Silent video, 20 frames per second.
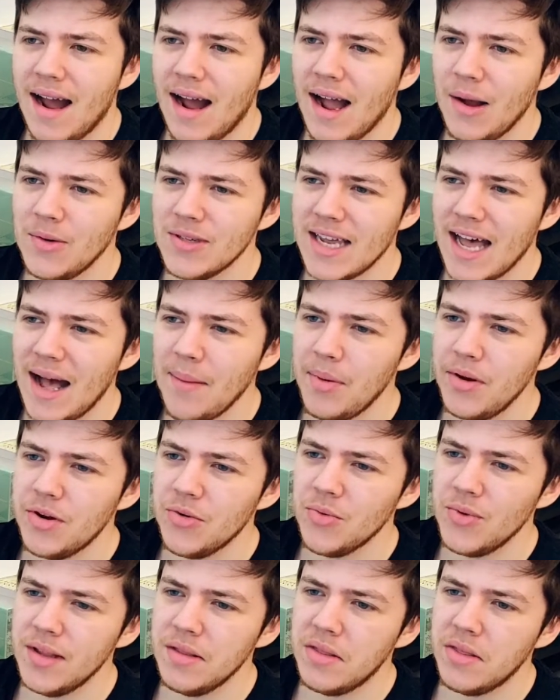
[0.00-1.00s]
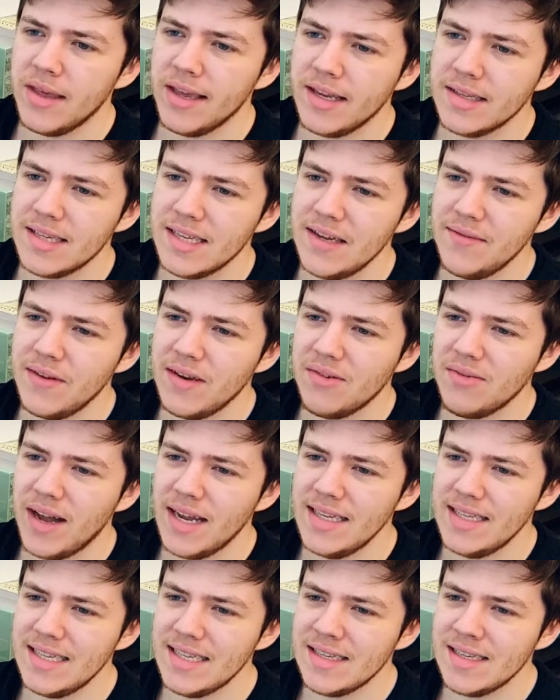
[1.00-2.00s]
I was happy to read things even if I
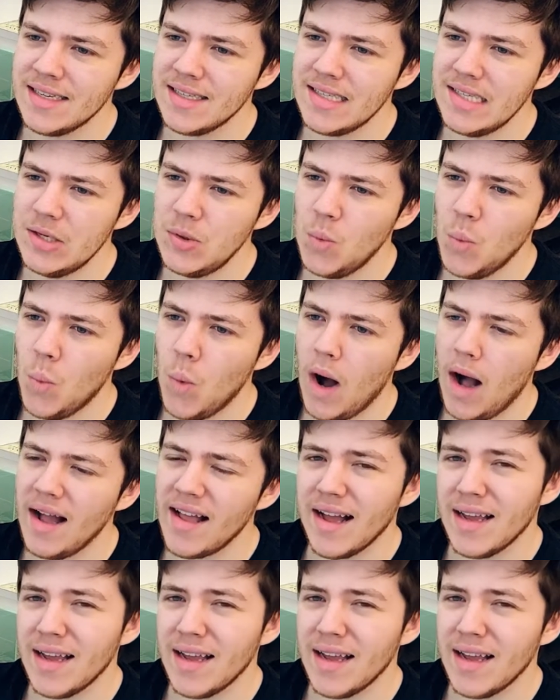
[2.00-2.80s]
didn't see why